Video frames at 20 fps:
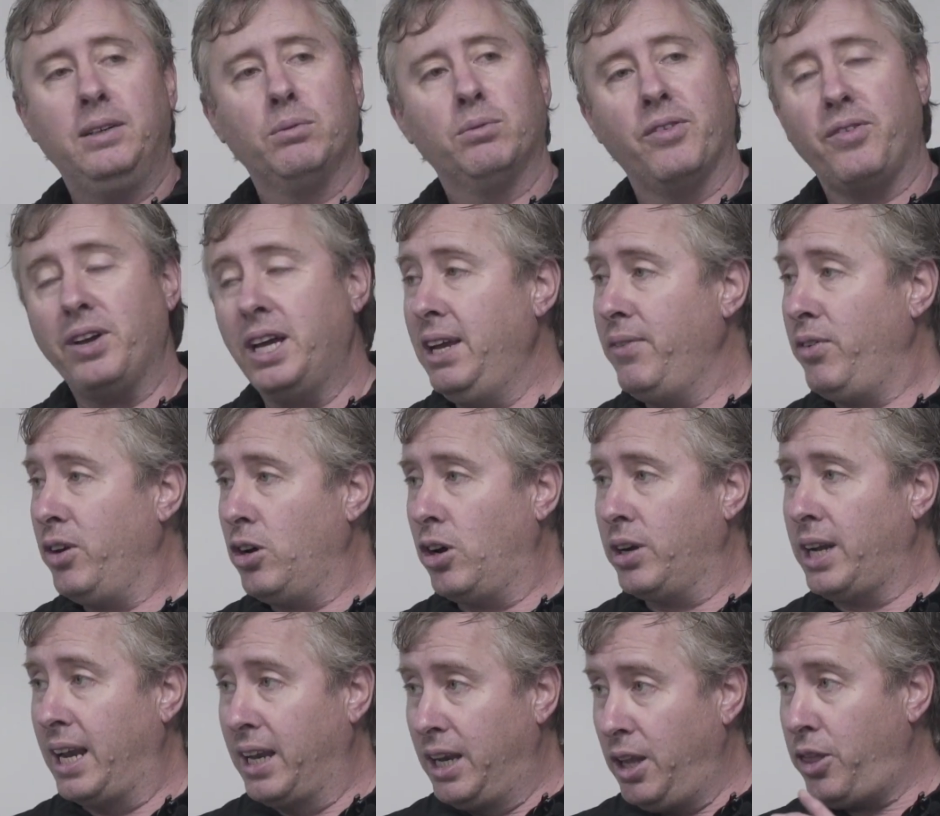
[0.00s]
We've even
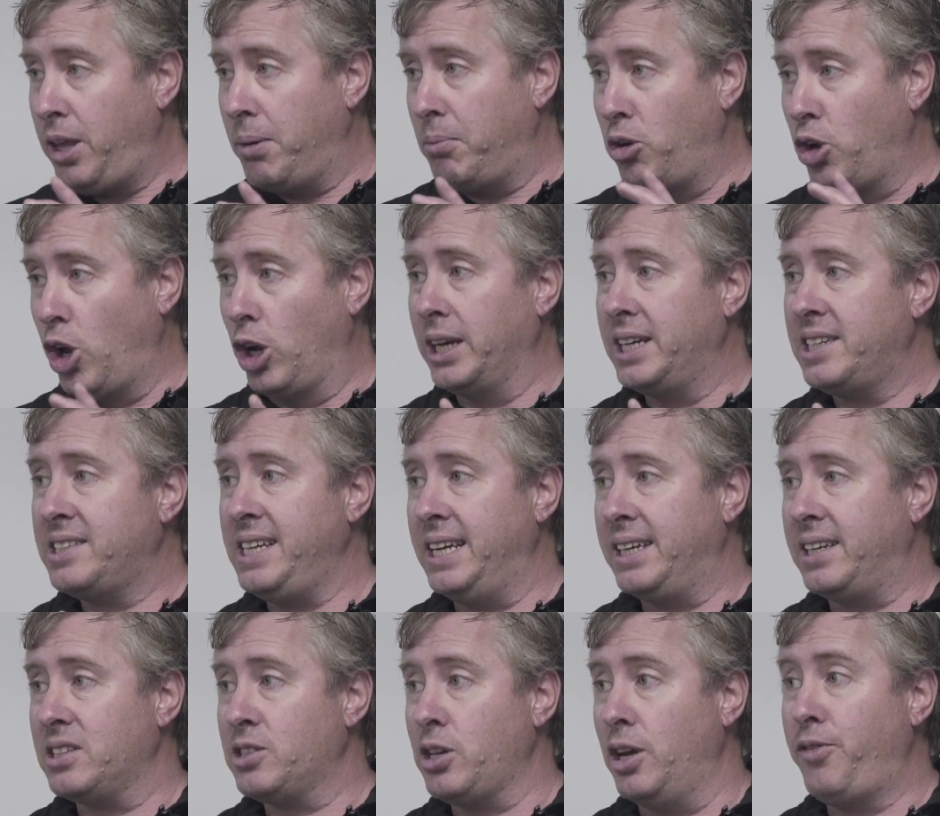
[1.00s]
got a lithium knowledge
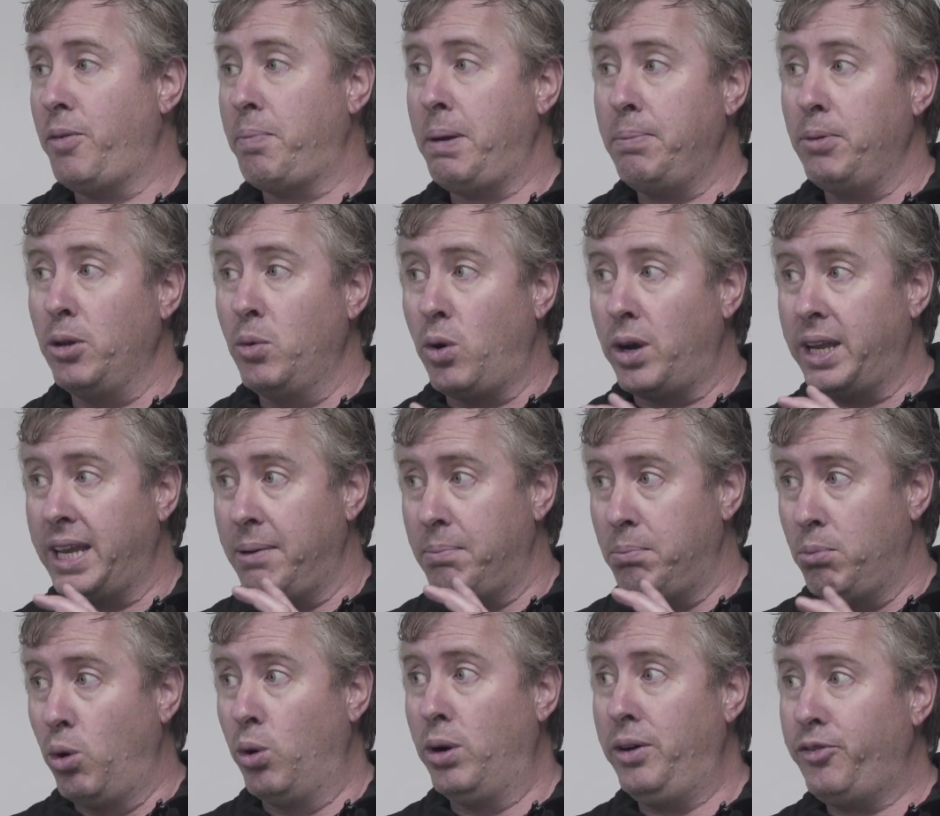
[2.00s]
center. So for people who want to get
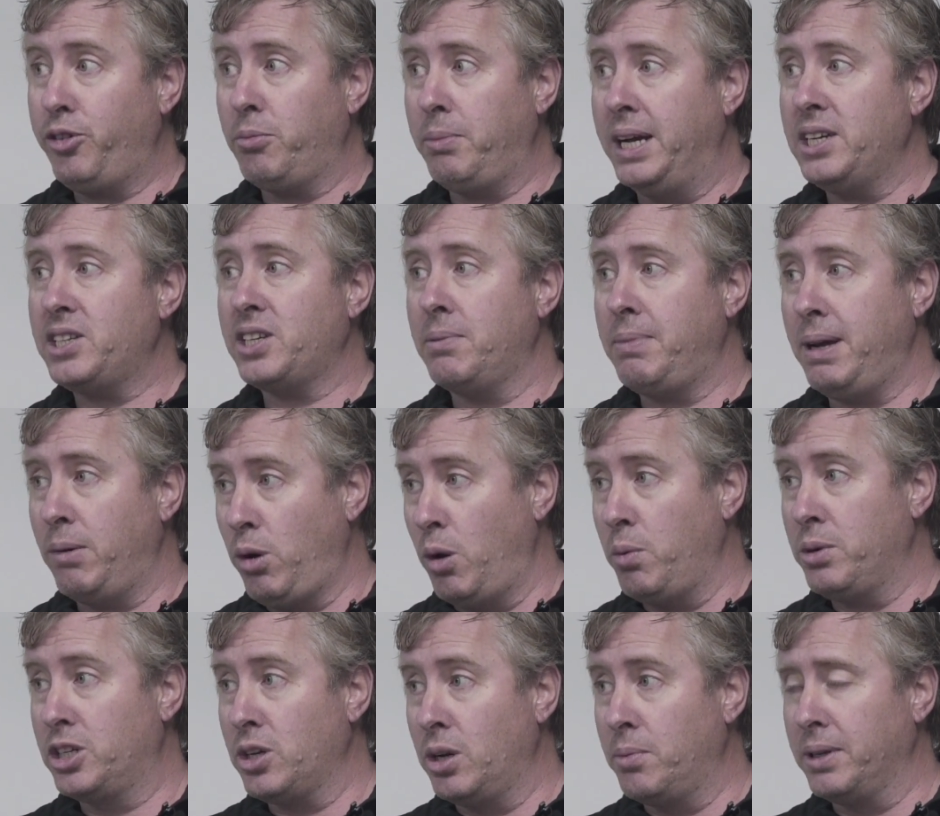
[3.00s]
more information about yep.
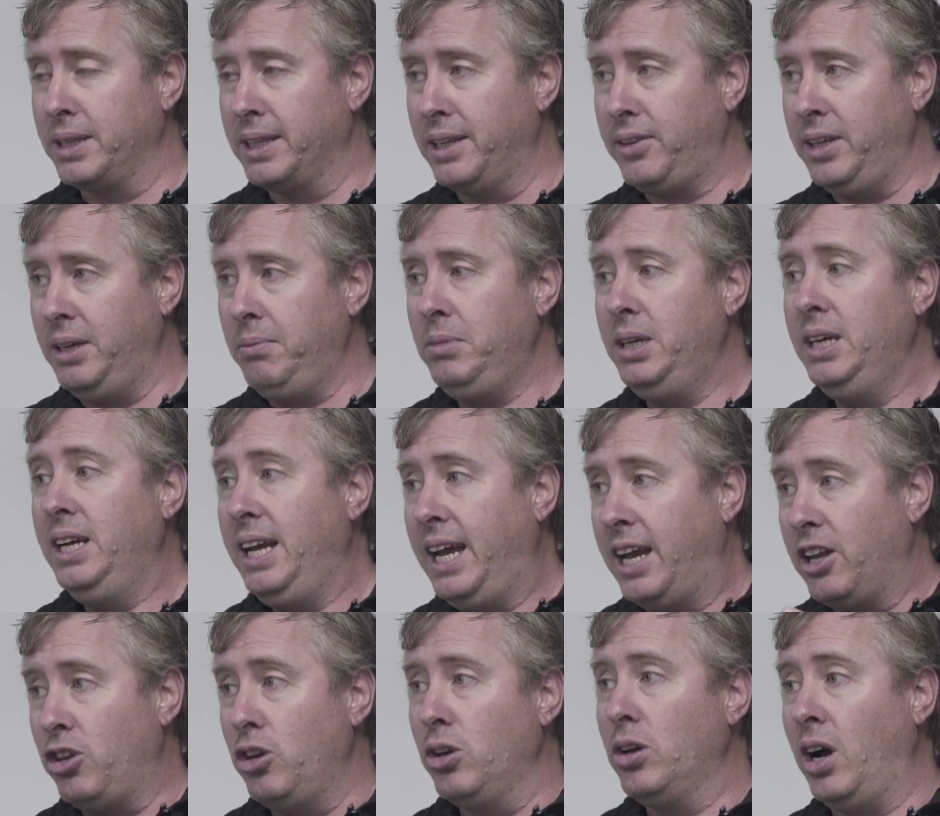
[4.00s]
what we're doing with lithium,
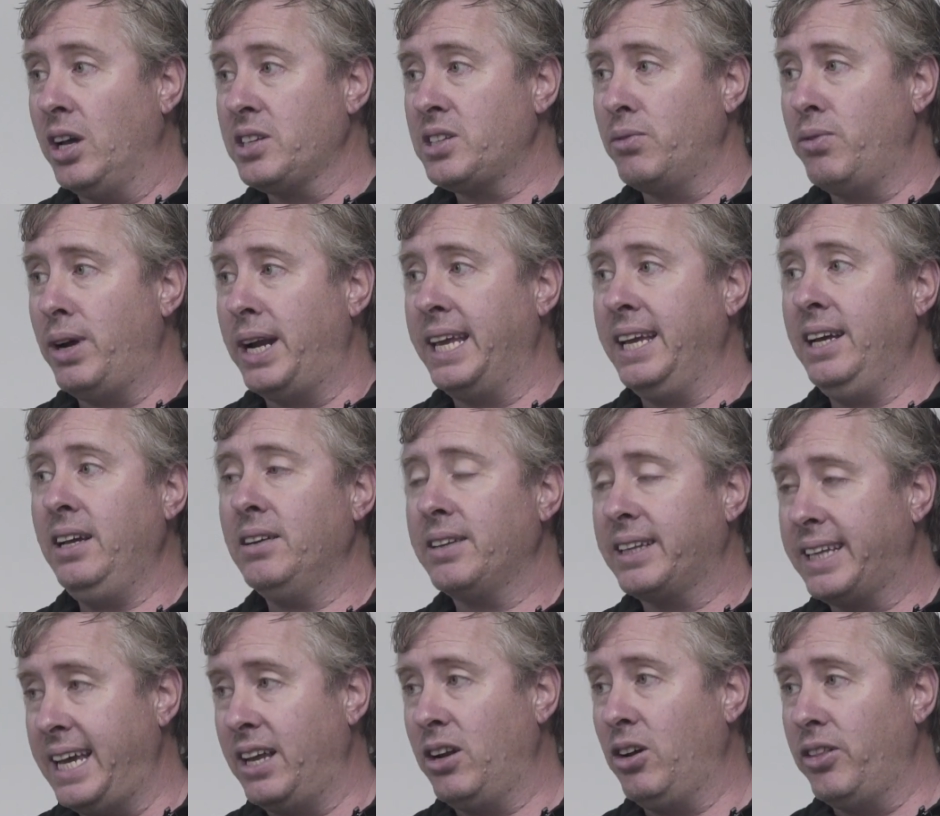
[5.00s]
and you guys are running it,
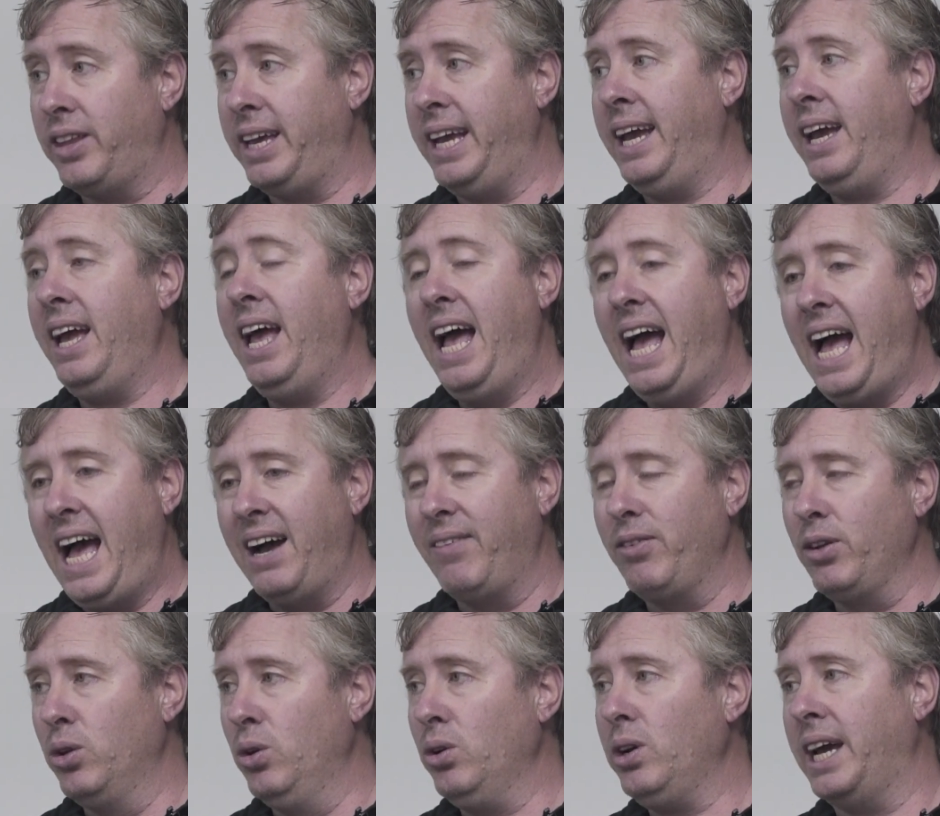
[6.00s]
yep. get on there,
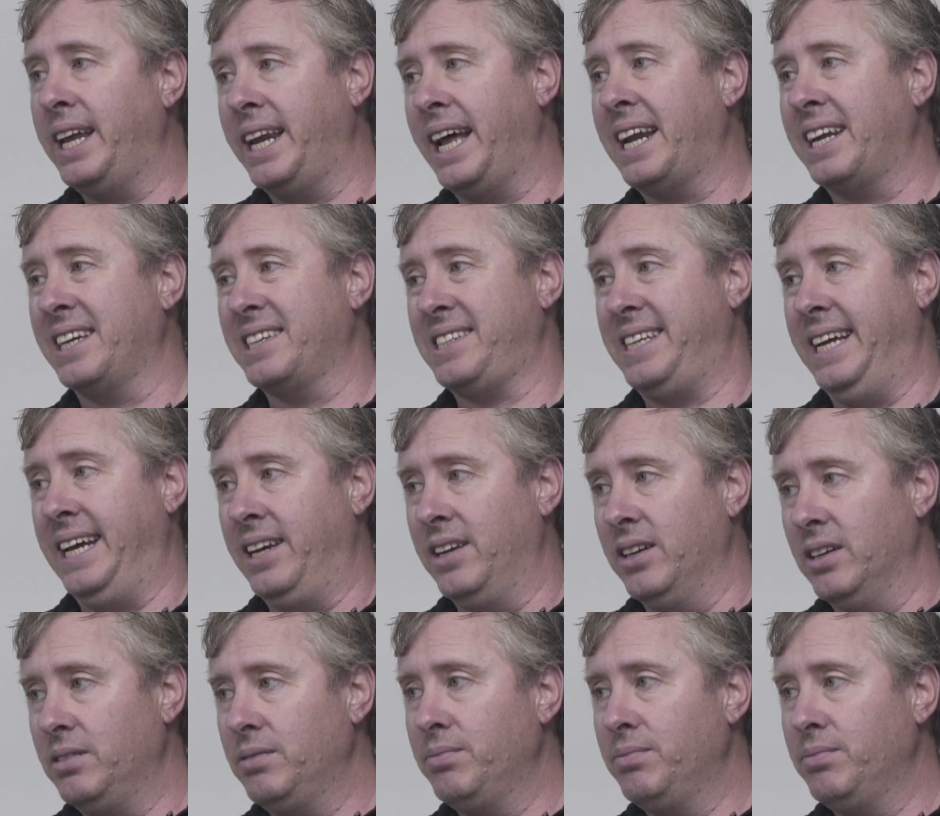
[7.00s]
have a look, and understand it.